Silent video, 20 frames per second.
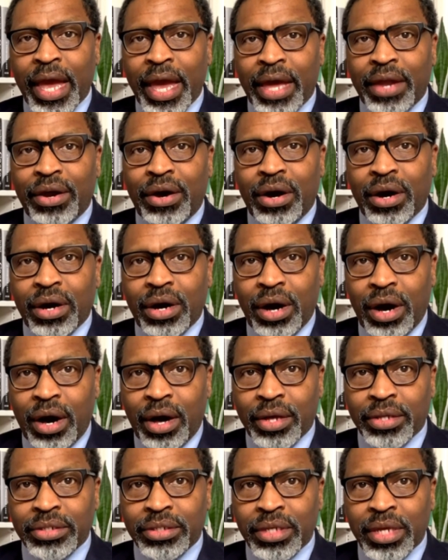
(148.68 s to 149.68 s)
at all
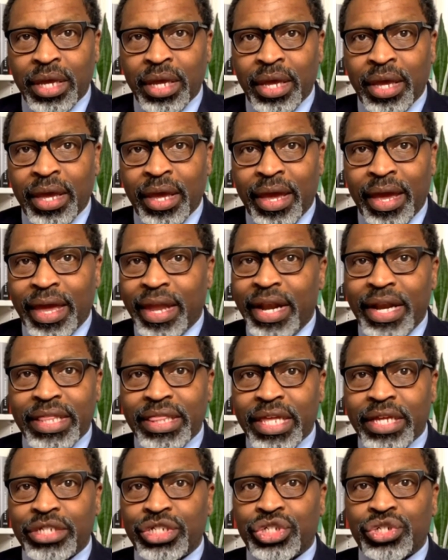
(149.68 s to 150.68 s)
costs. And
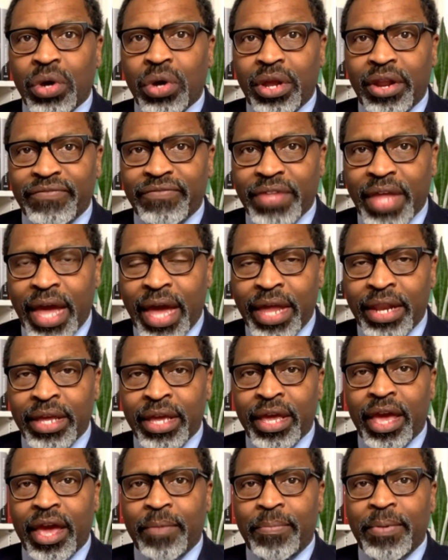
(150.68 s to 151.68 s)
anything short of
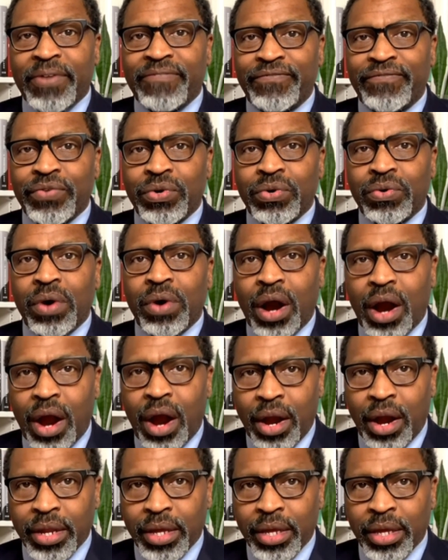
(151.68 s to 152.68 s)
that, it'd be
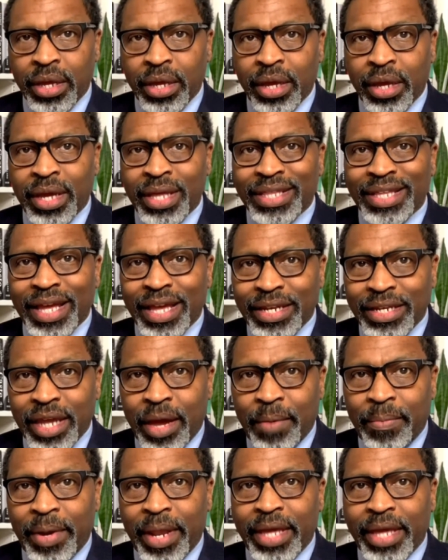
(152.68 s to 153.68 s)
foolhardy.
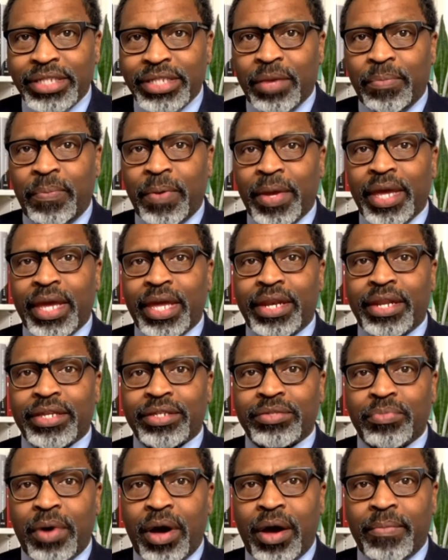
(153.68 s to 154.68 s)
NAACP in
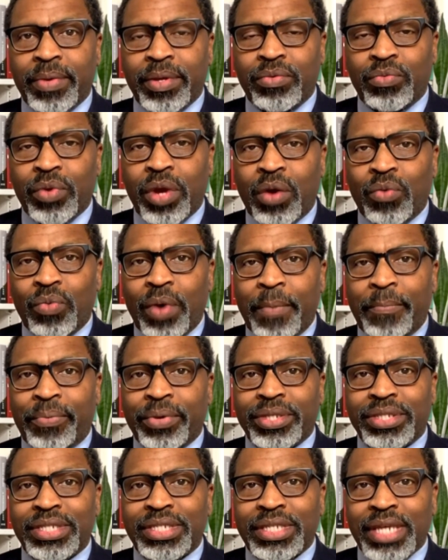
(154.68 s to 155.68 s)
this moment, we are
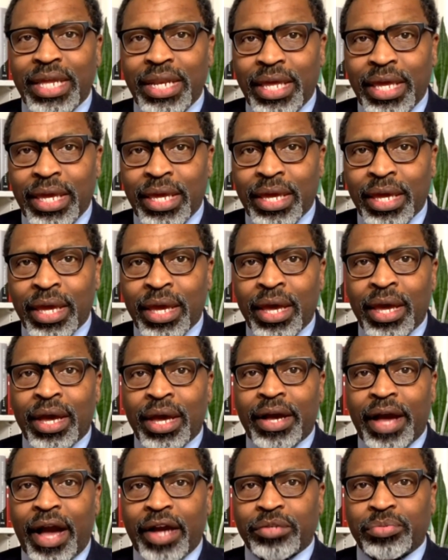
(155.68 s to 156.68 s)
representing
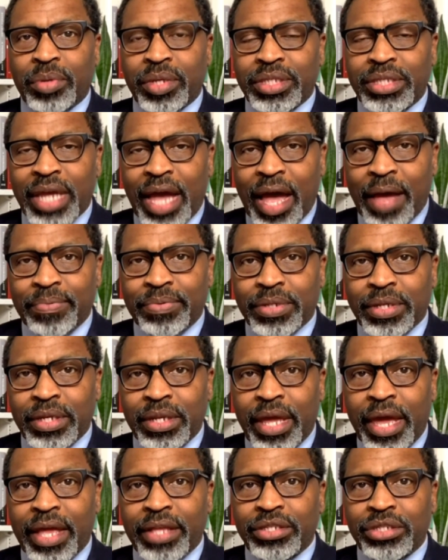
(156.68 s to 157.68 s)
Congressman Thompson
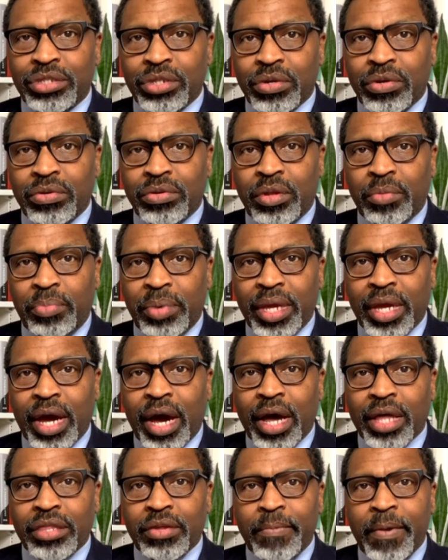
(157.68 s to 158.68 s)
and soon to be
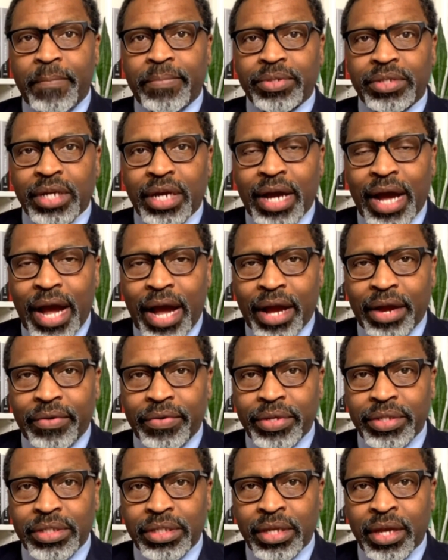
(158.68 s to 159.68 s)
other members of
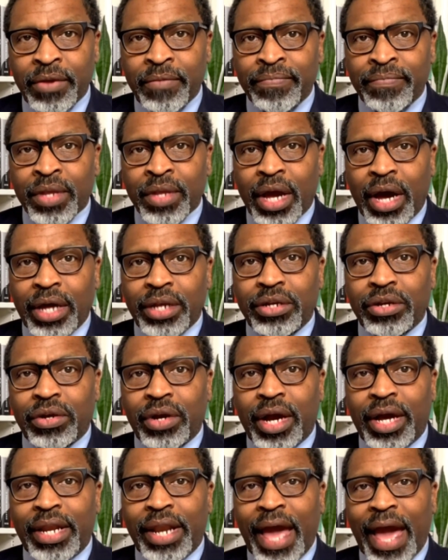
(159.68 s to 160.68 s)
Congress
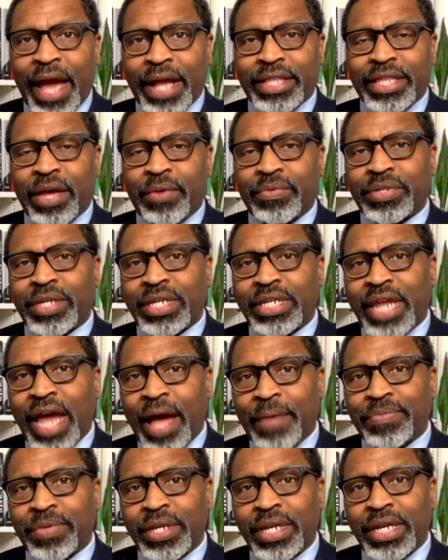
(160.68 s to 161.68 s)
under an act that was
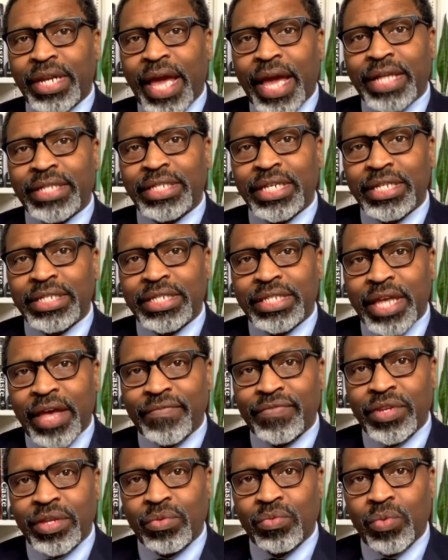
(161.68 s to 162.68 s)
adopted in
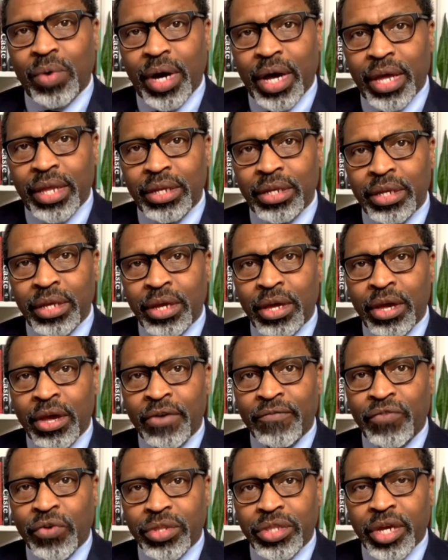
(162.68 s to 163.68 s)
1871
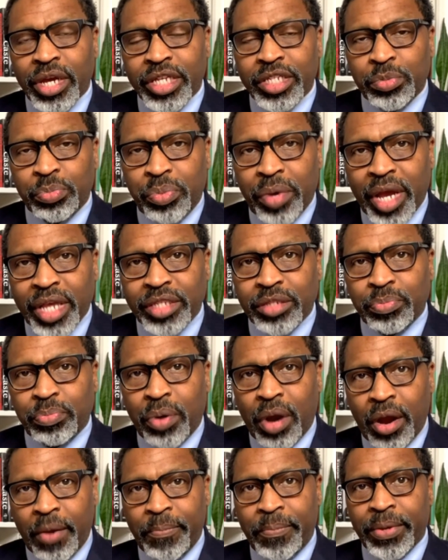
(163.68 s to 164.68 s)
for the express
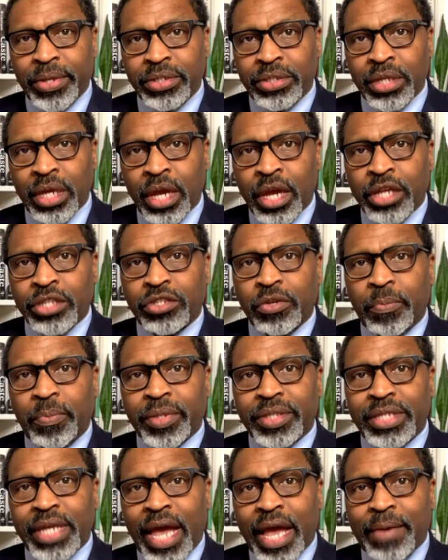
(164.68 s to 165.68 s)
purpose to
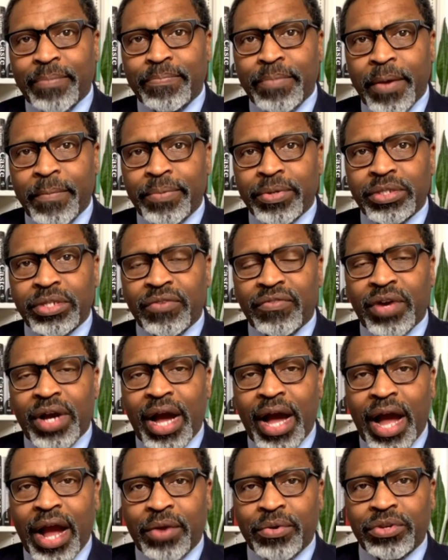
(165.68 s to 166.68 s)
protect members of
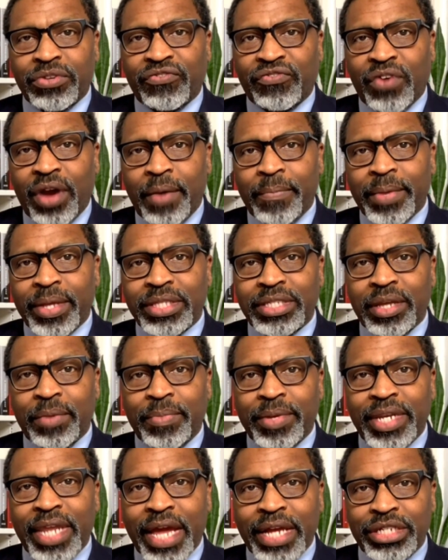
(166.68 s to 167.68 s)
Congress from
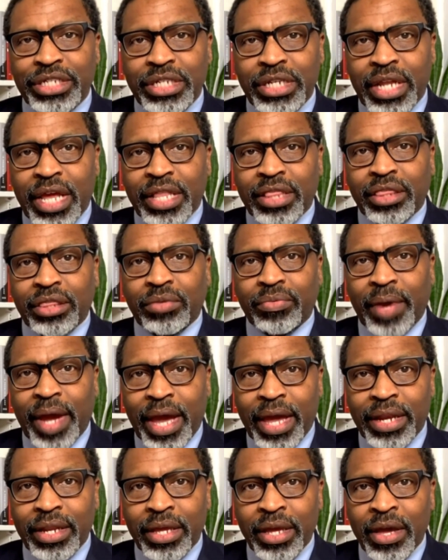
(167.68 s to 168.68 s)
intimidation and
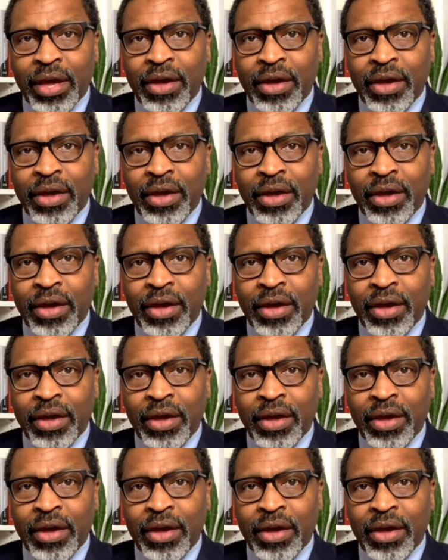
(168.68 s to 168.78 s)
threat